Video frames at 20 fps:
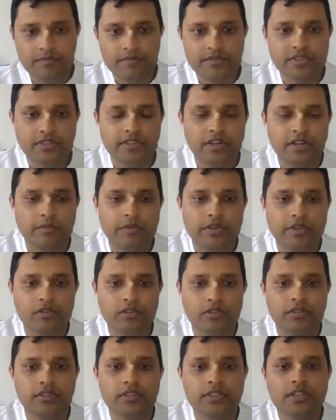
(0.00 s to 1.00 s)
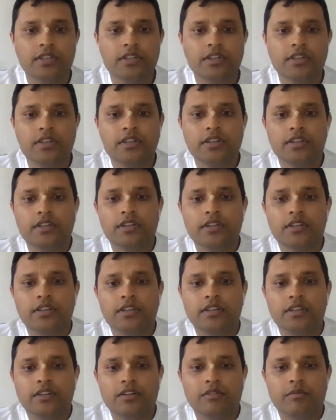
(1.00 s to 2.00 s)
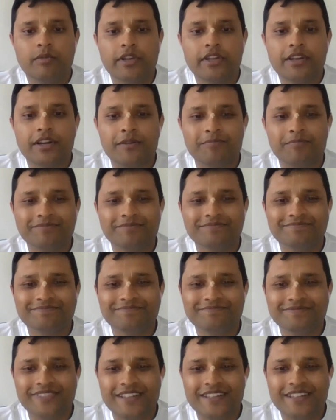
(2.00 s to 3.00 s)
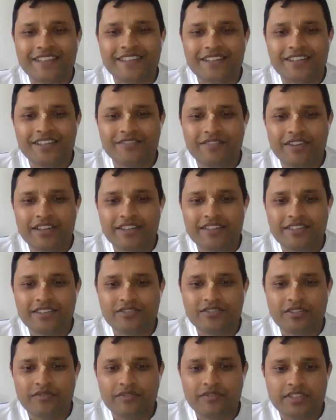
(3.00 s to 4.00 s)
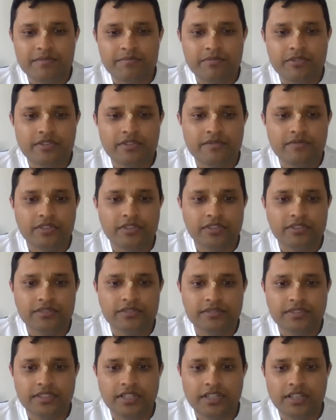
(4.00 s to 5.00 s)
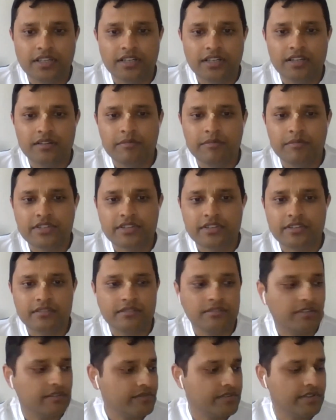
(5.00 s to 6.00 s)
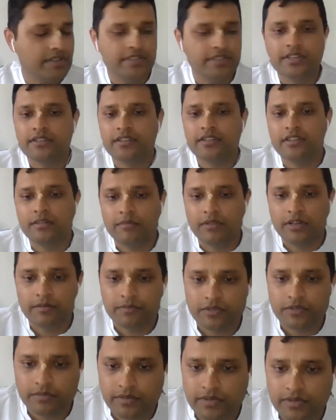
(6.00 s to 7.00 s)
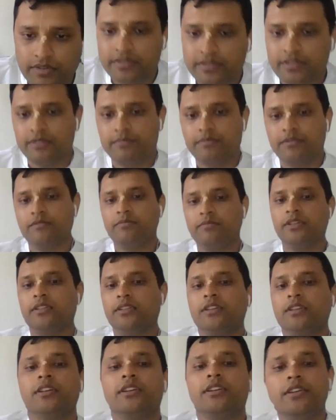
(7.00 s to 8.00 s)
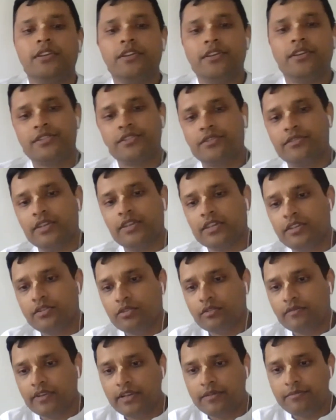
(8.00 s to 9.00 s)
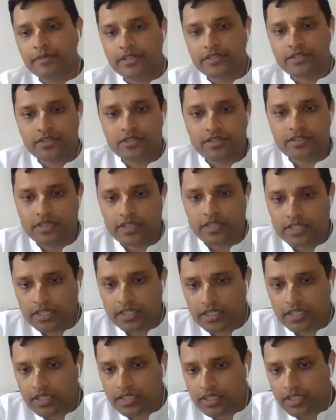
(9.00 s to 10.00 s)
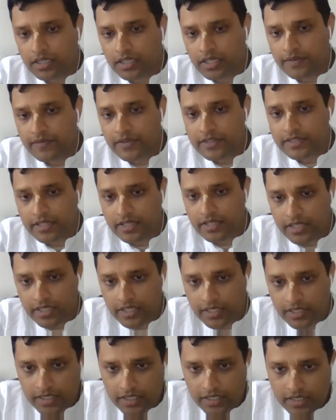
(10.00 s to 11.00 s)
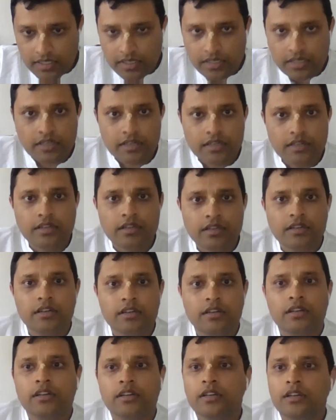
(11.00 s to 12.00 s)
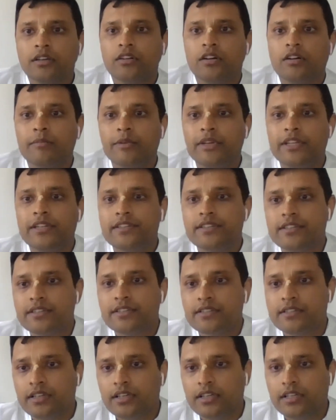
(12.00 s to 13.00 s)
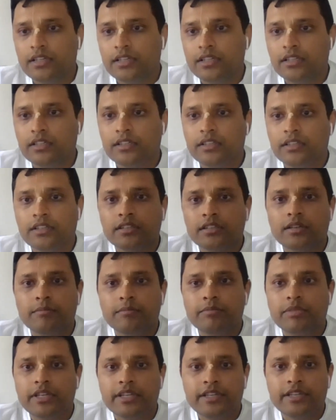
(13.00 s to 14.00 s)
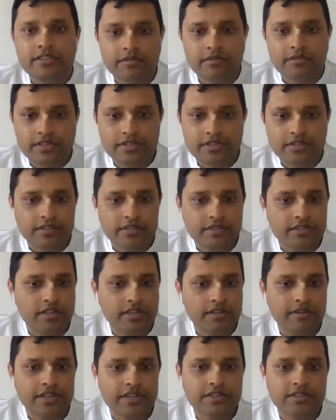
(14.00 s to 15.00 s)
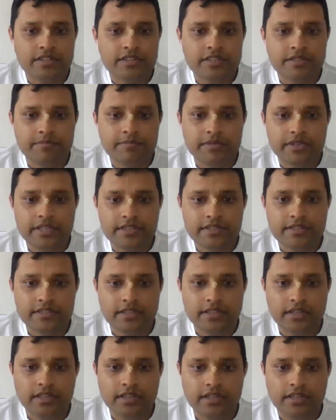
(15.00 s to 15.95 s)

so that we all wake up and take advantage of this beautiful mission of Sri Chaitanya Mahaprabhu and Srila Prabhupada. So thank you all very much. If there's any comments, complaints, questions, corrections, please.